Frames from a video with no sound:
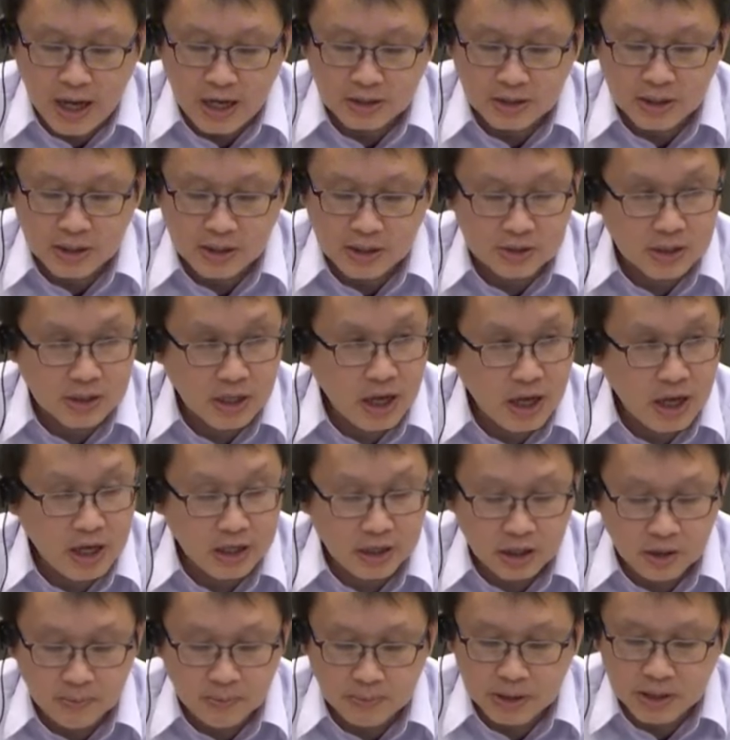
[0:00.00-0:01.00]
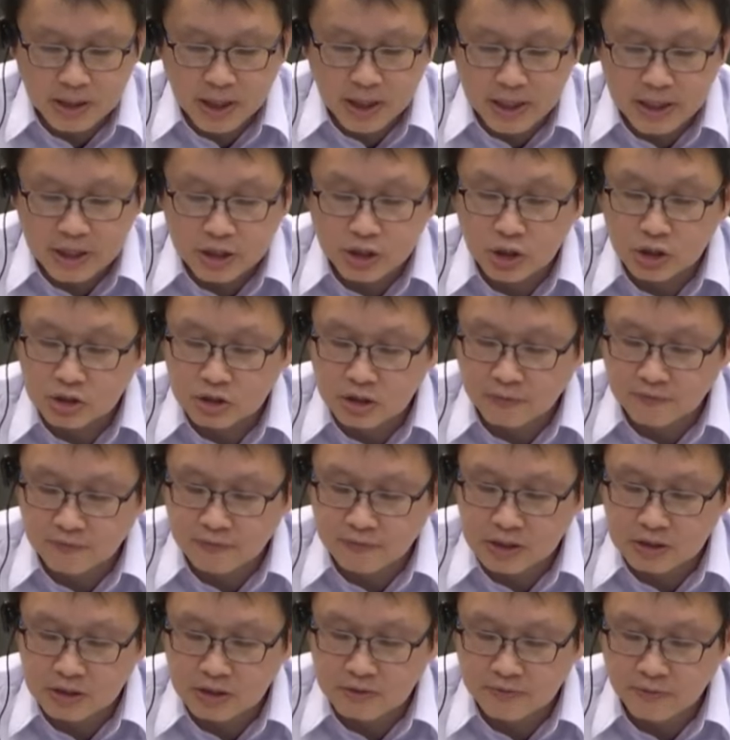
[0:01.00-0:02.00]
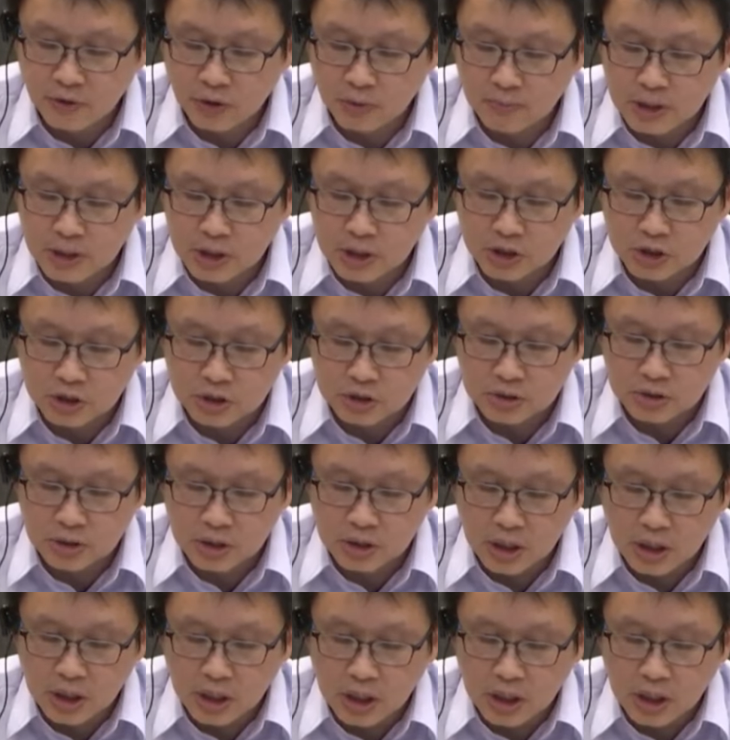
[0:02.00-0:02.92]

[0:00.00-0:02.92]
tactics, and implications of disinformation.